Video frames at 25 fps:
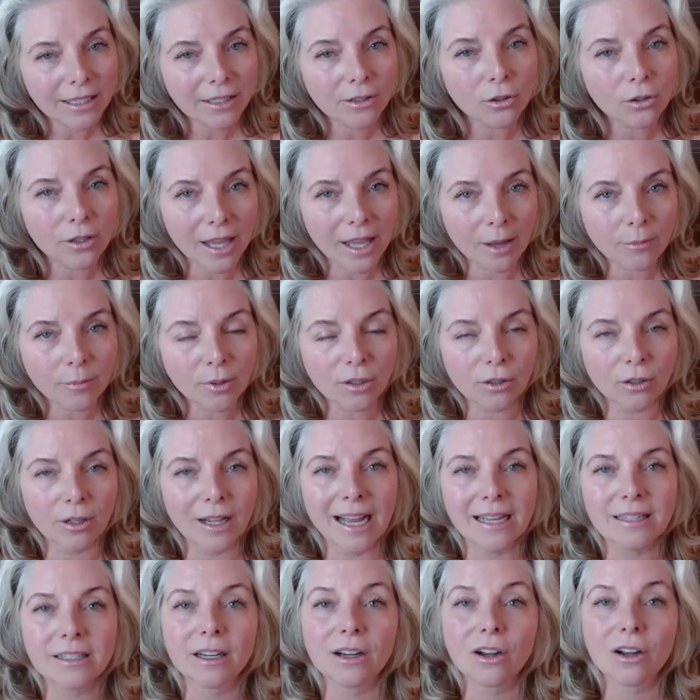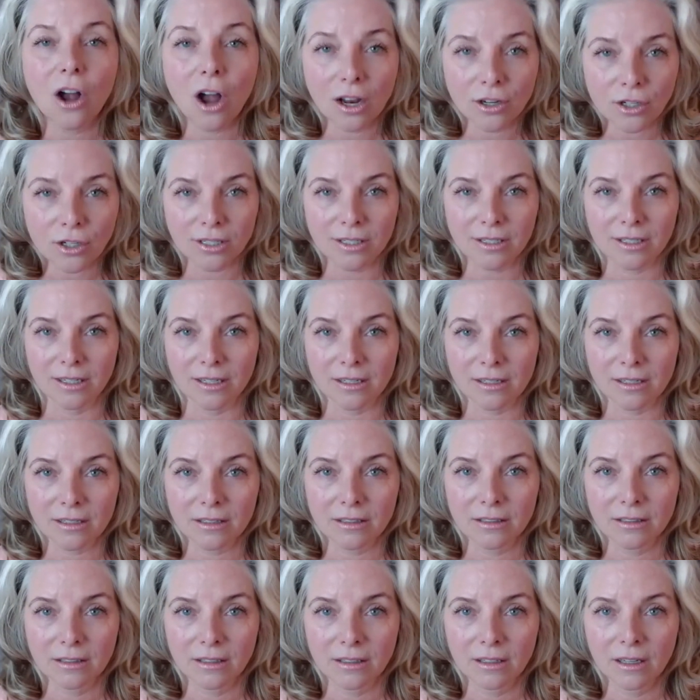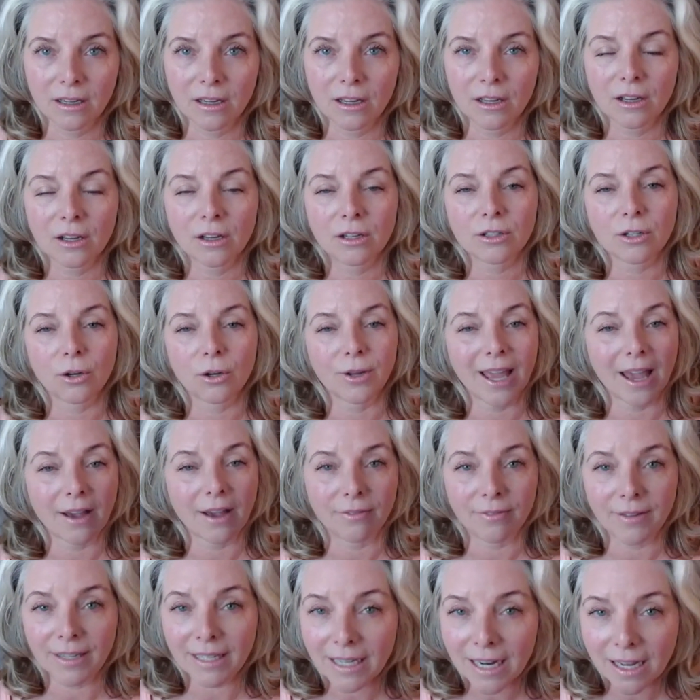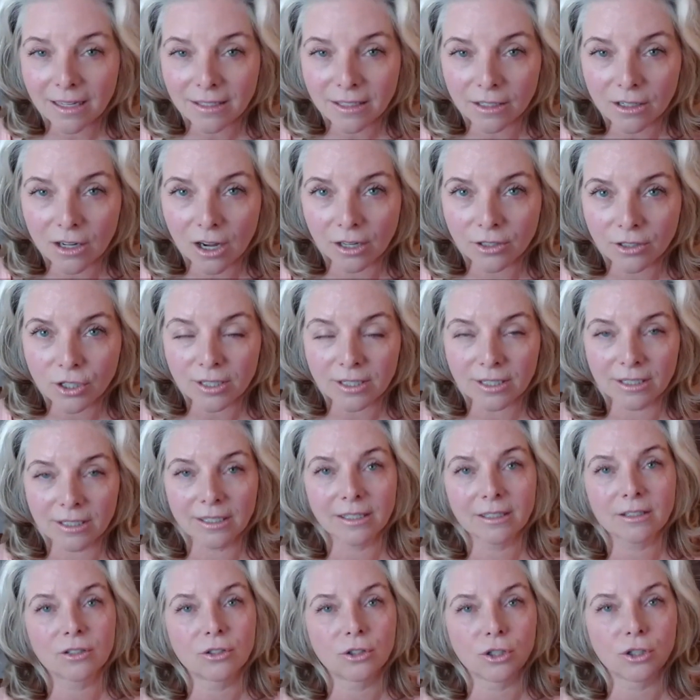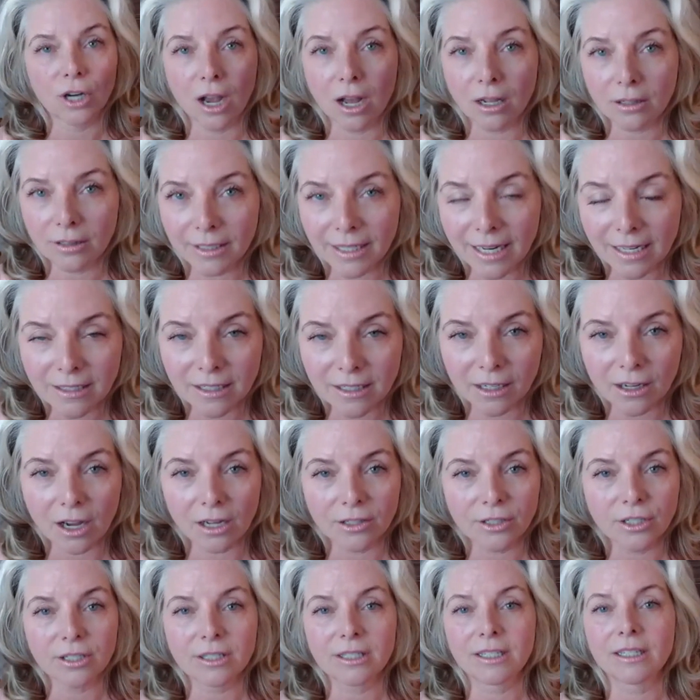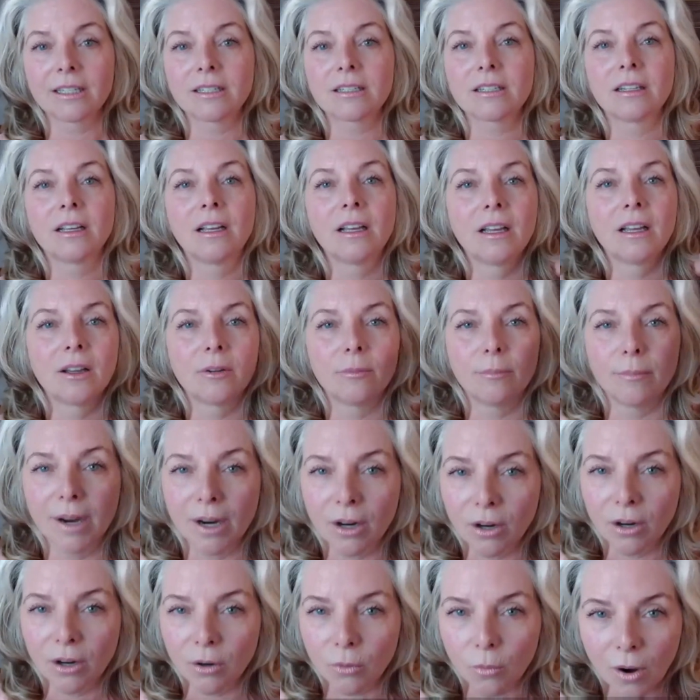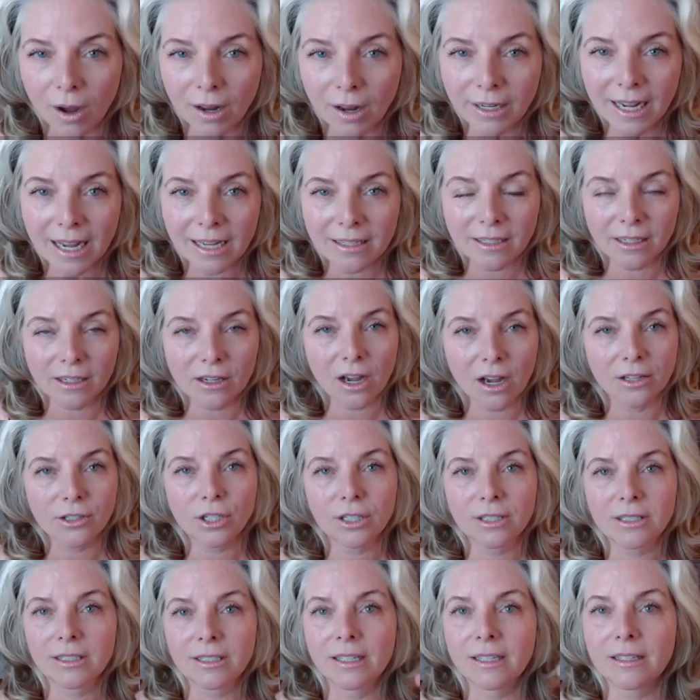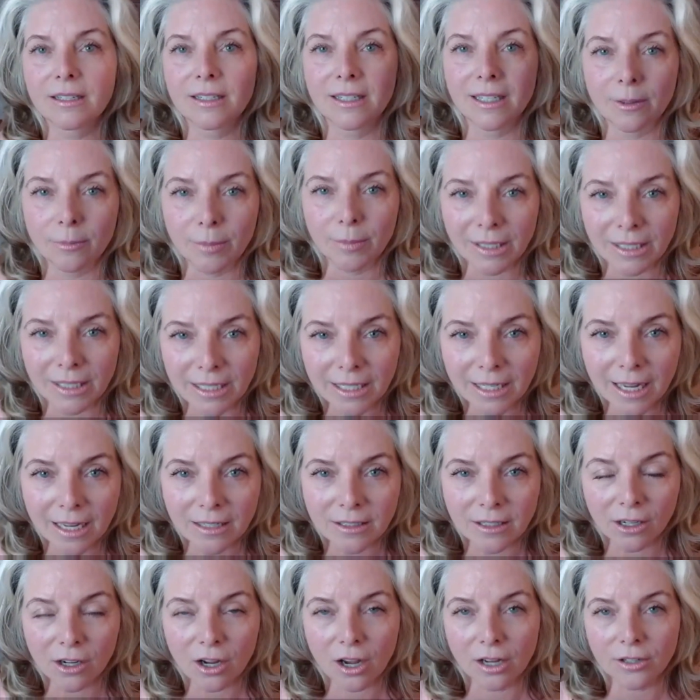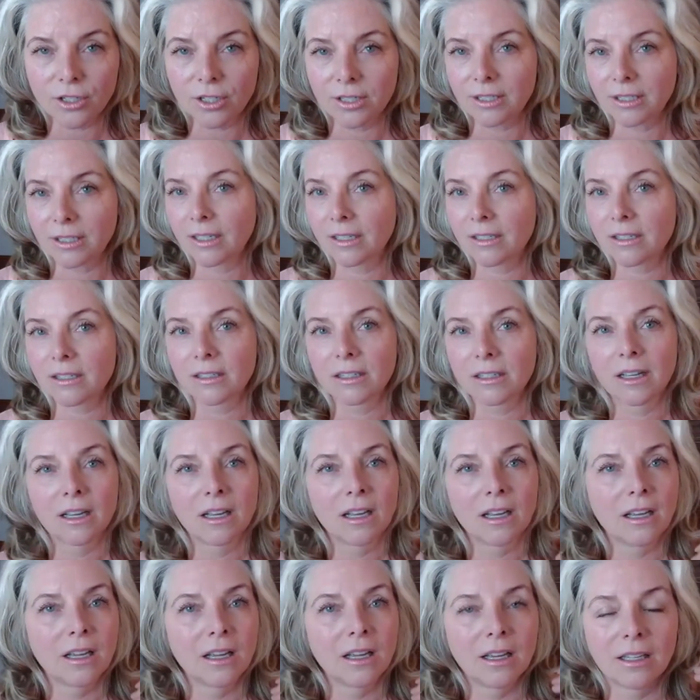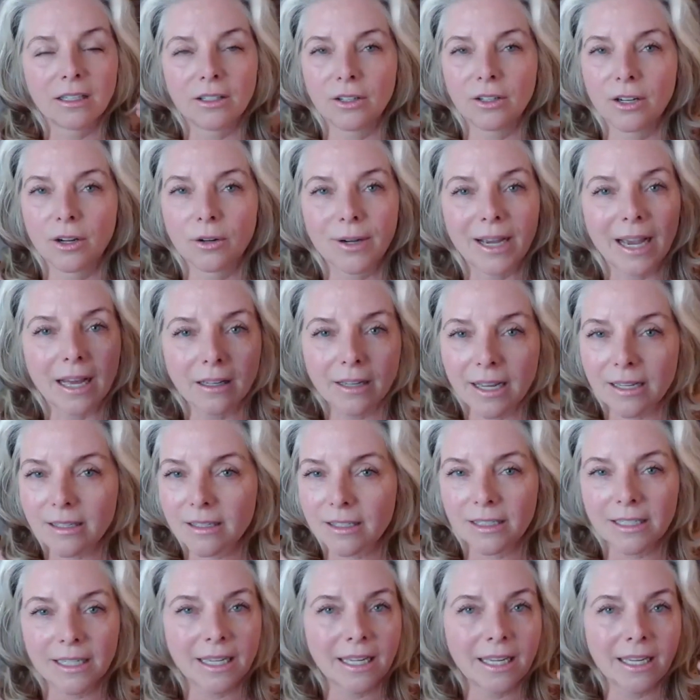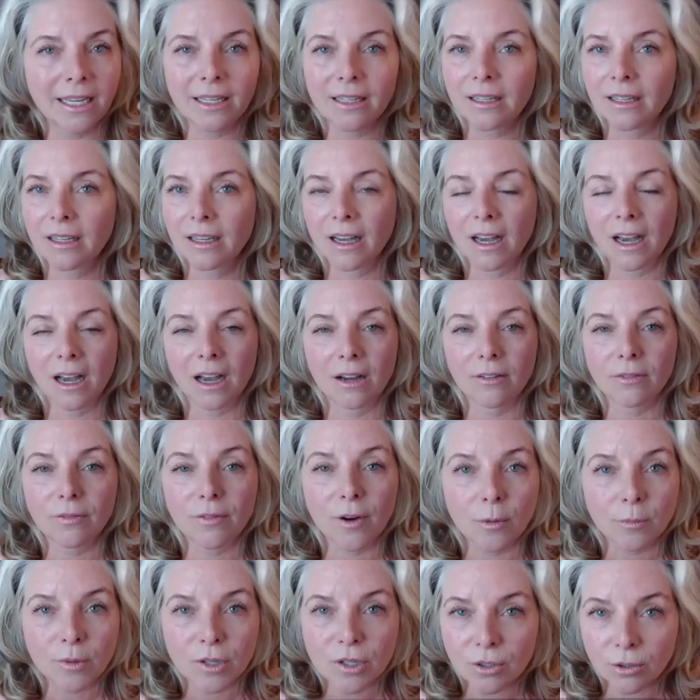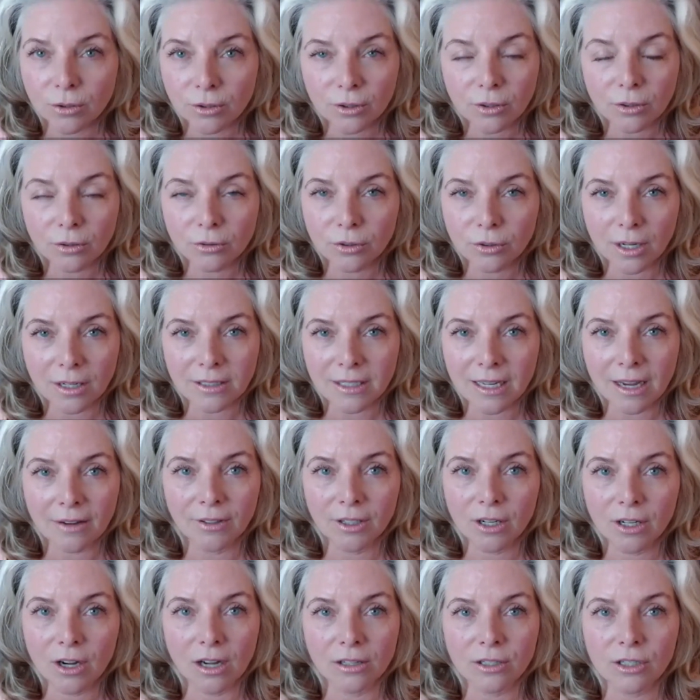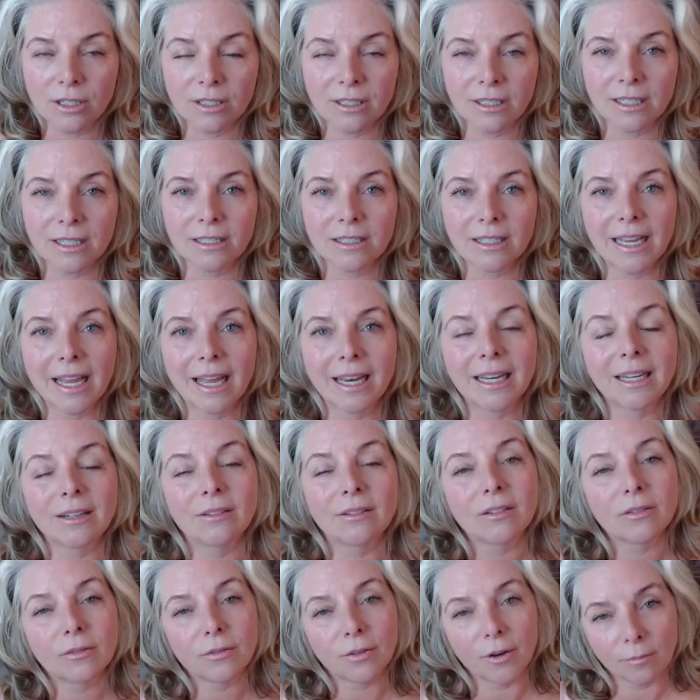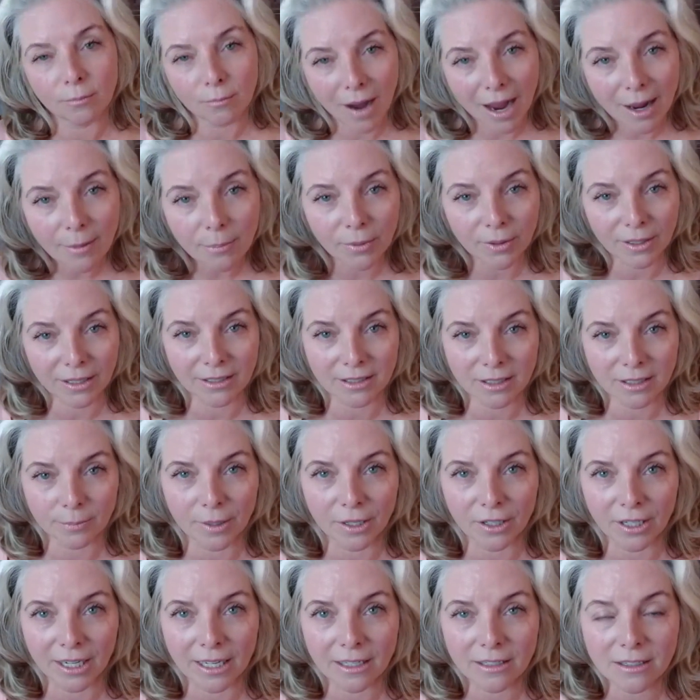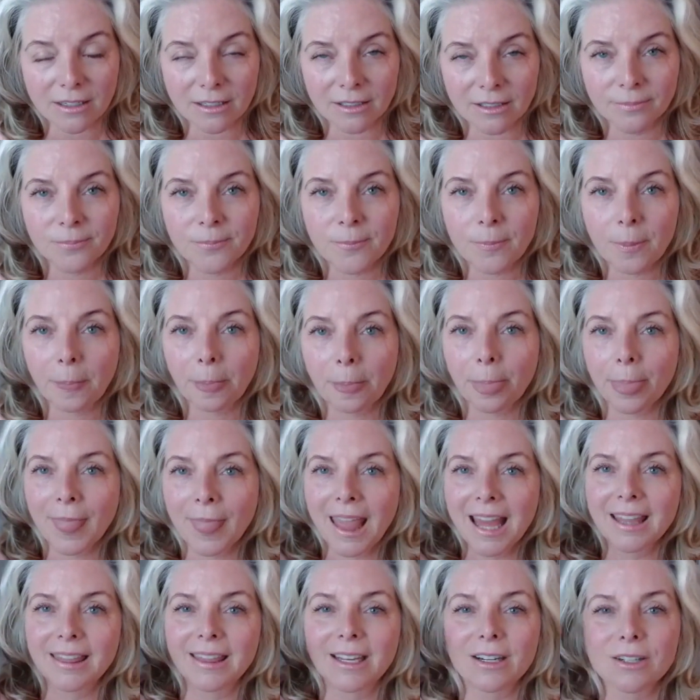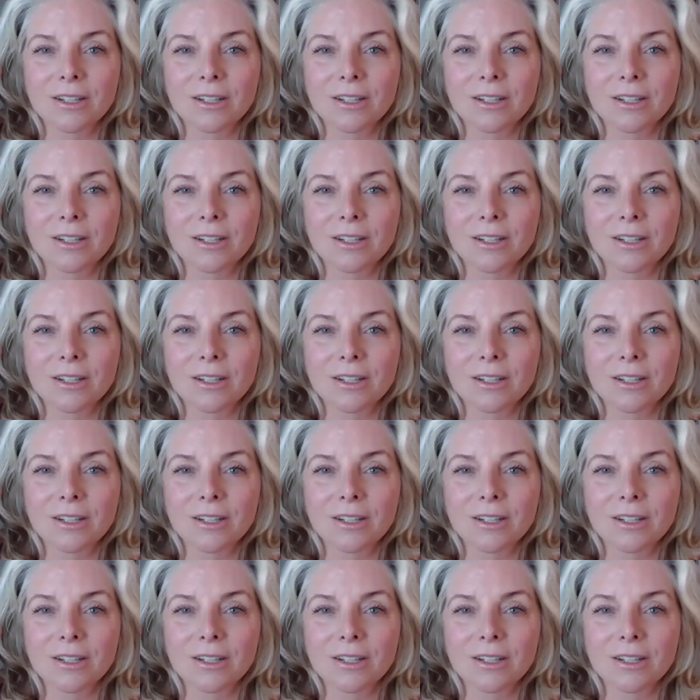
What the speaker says: chemical has a consciousness. So caffeine has a consciousness, chocolate has a consciousness, marijuana has a consciousness, CBD has a consciousness, LSD, pharmaceutical drugs have a consciousness. And from my experience, there's a